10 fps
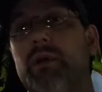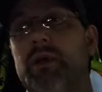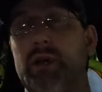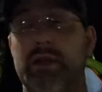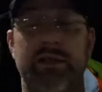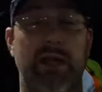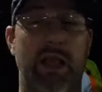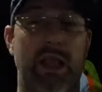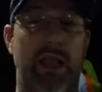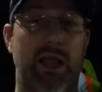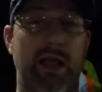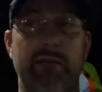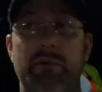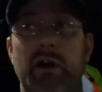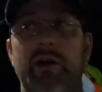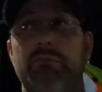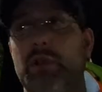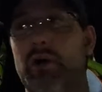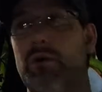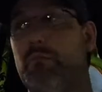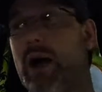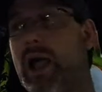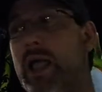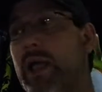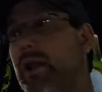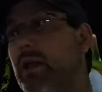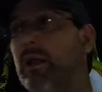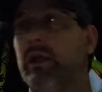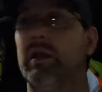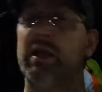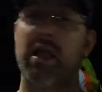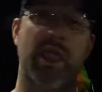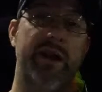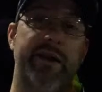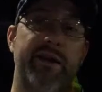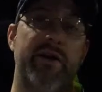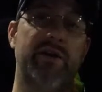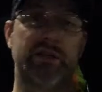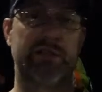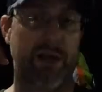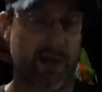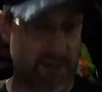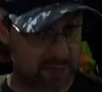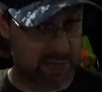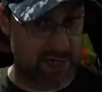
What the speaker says: until I'm already blown by it, and then I'll notice it, and then